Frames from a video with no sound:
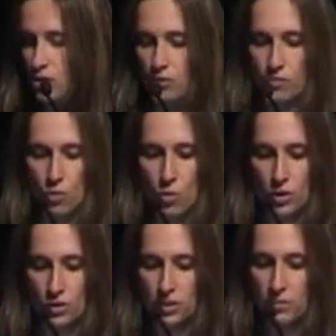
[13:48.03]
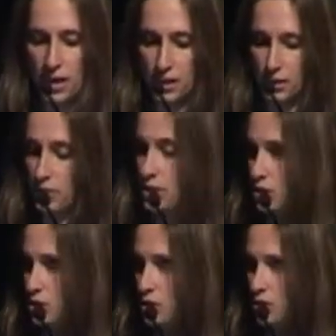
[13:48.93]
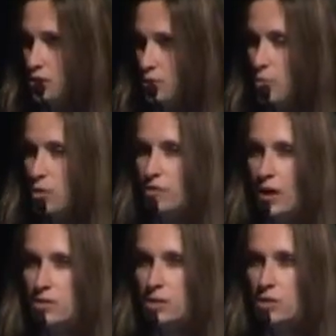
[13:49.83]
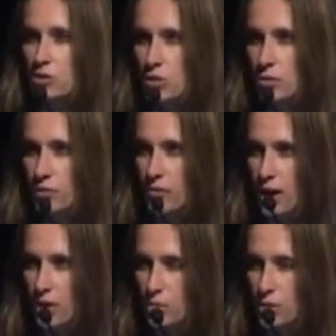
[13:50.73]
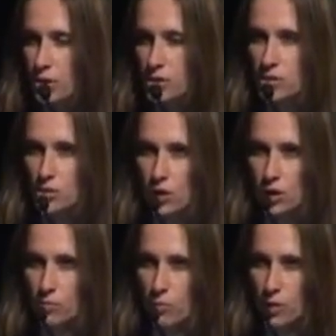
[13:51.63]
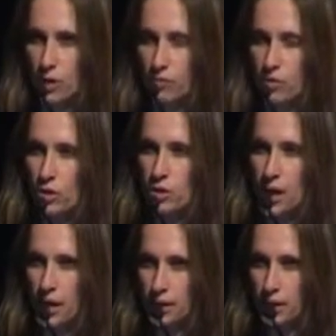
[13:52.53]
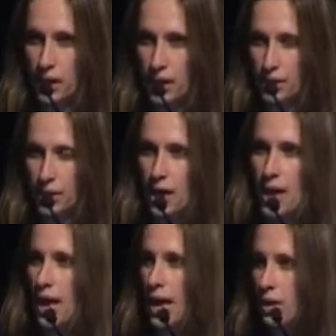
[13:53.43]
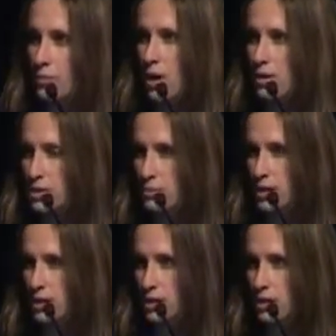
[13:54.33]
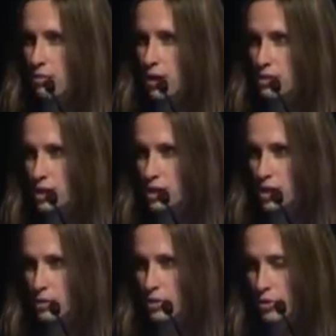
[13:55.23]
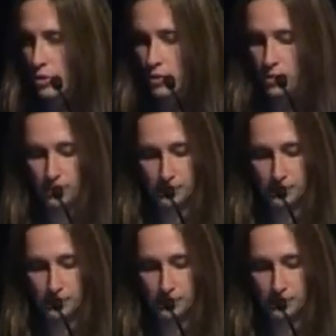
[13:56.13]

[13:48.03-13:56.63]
there are, of course, many limitations, but we found it extremely valuable as a starting point for a dialogue and policymaking around economic growth.